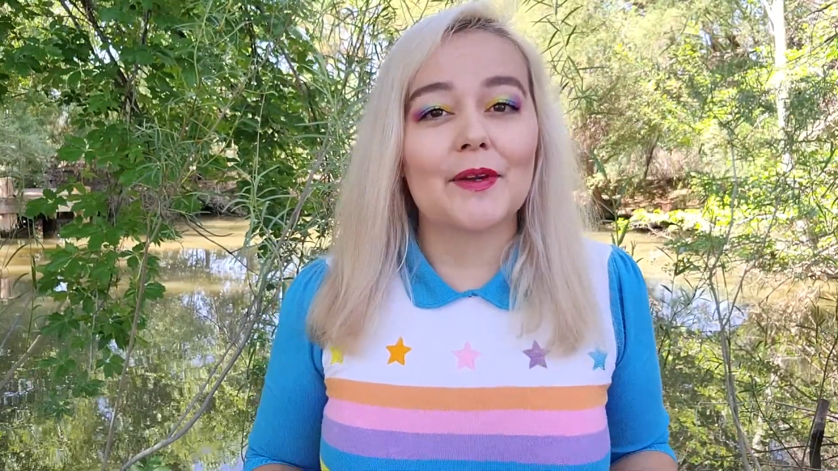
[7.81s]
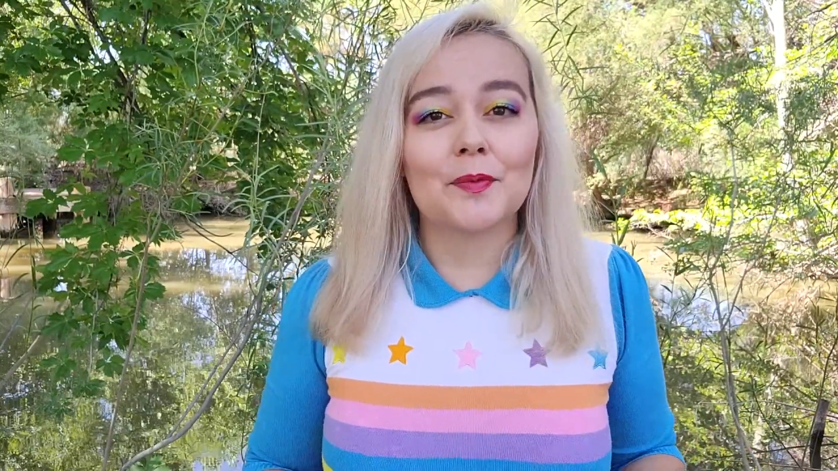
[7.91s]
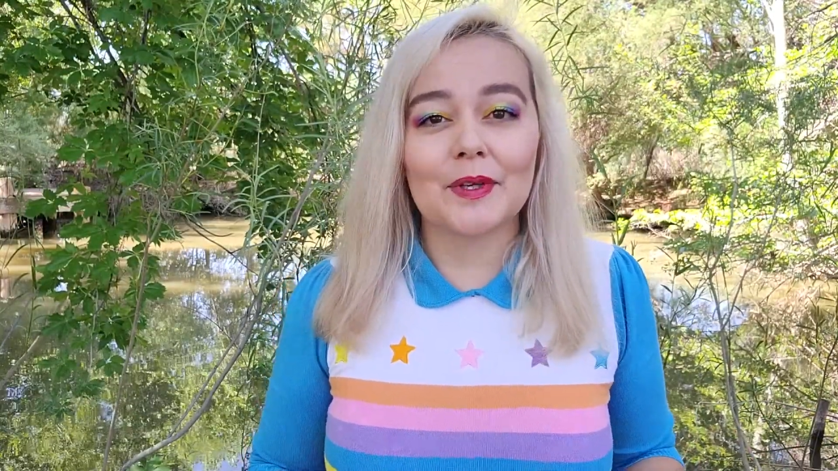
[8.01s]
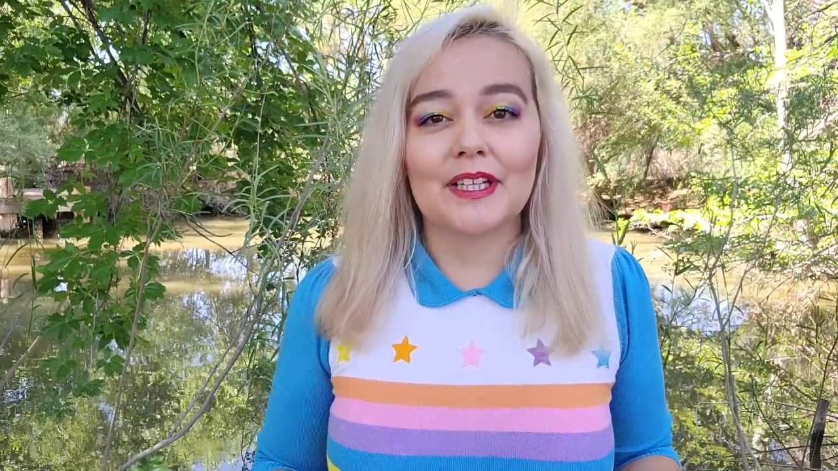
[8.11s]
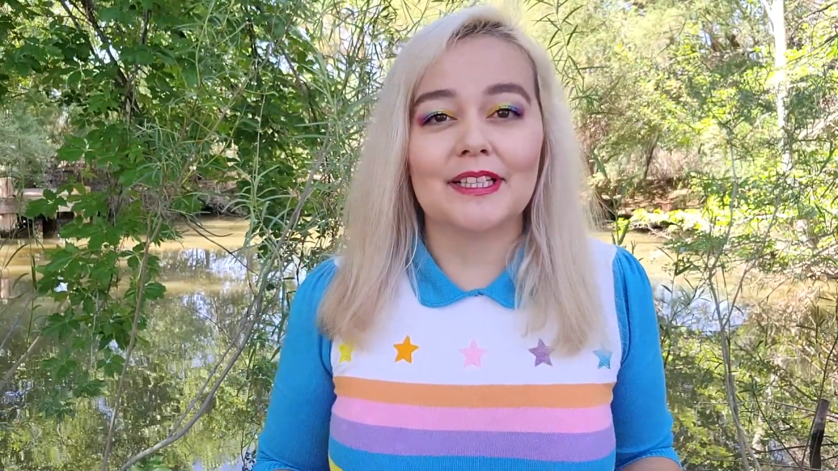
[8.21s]

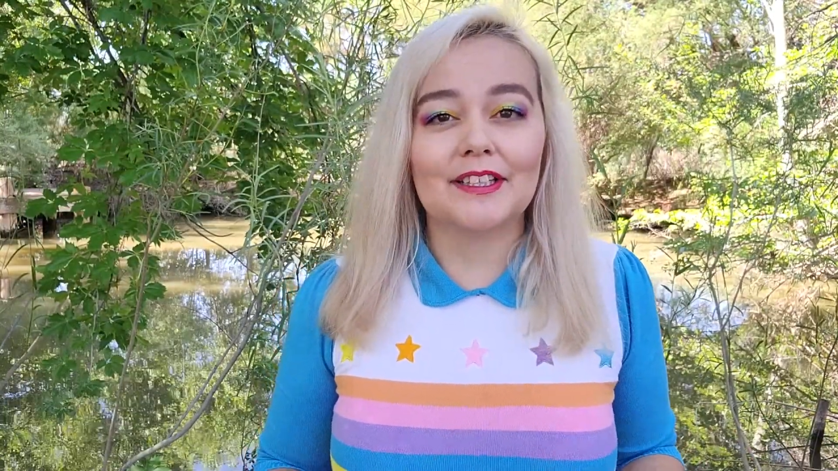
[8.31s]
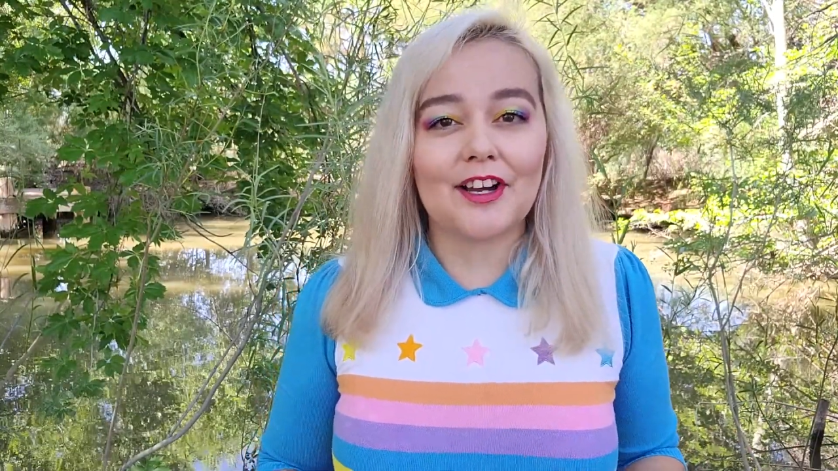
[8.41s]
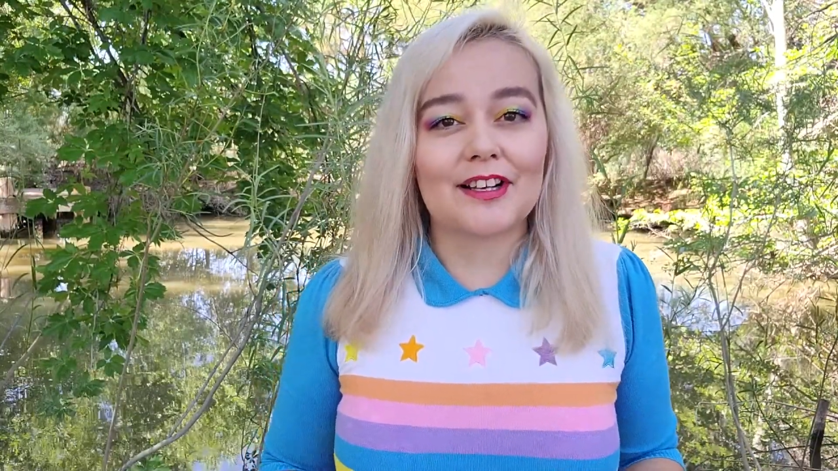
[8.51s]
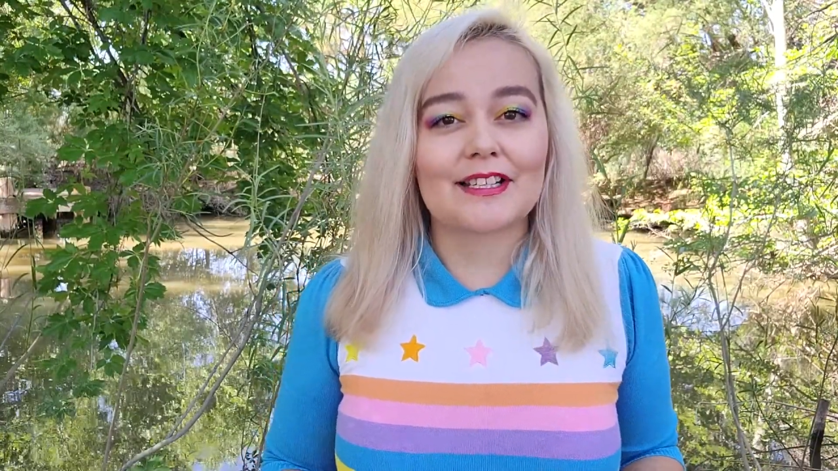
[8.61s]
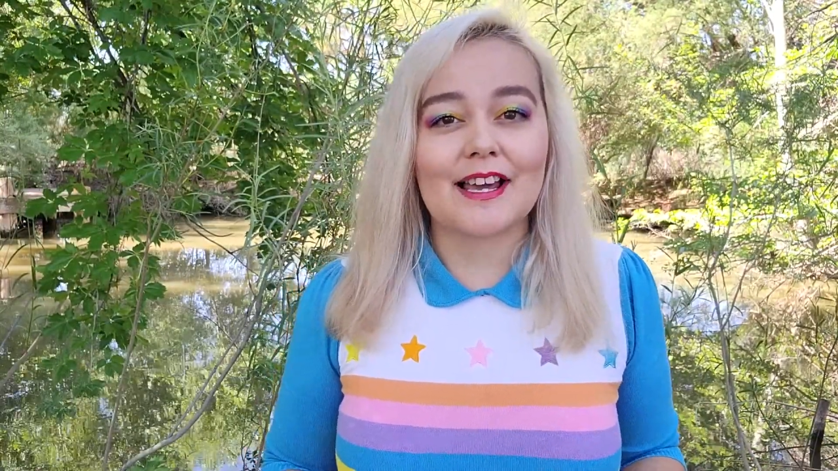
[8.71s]
a really
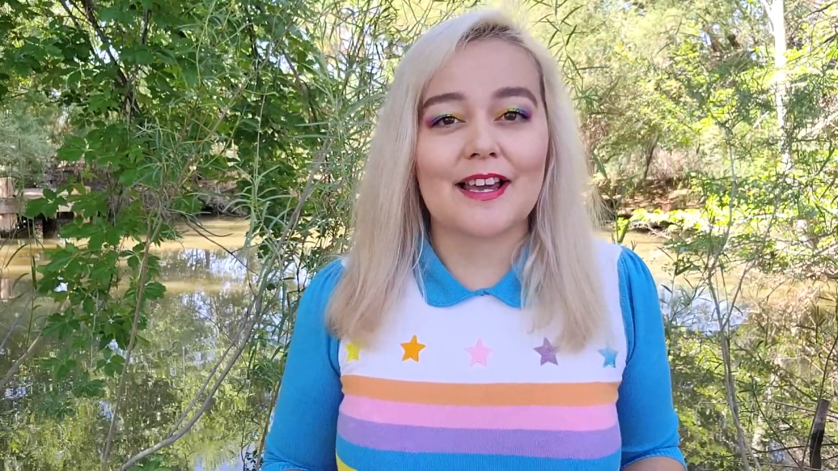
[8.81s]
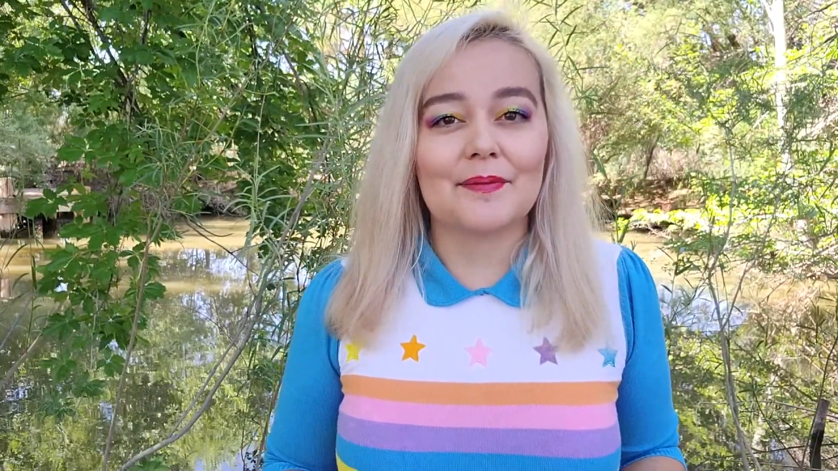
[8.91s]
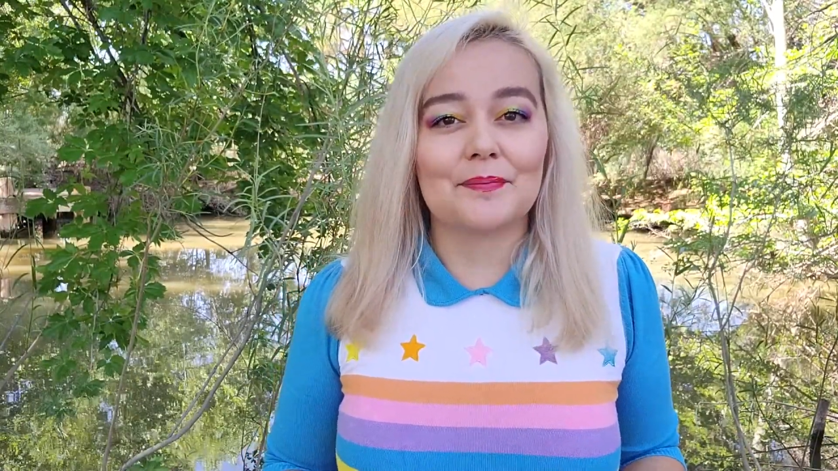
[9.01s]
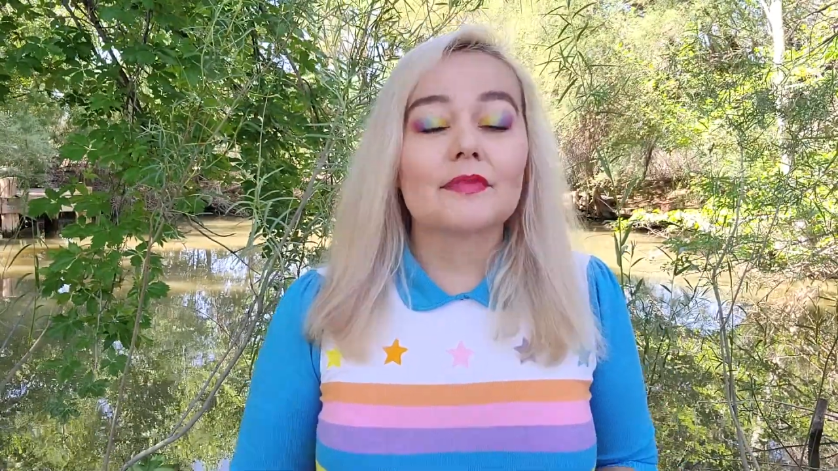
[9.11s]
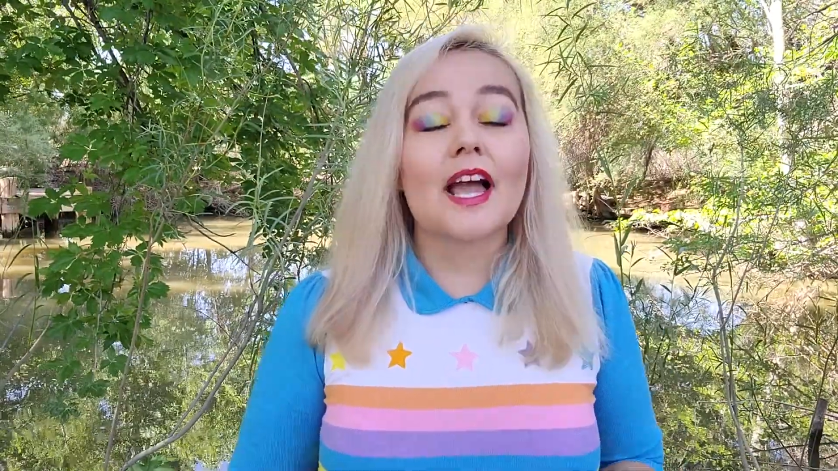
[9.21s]
long time.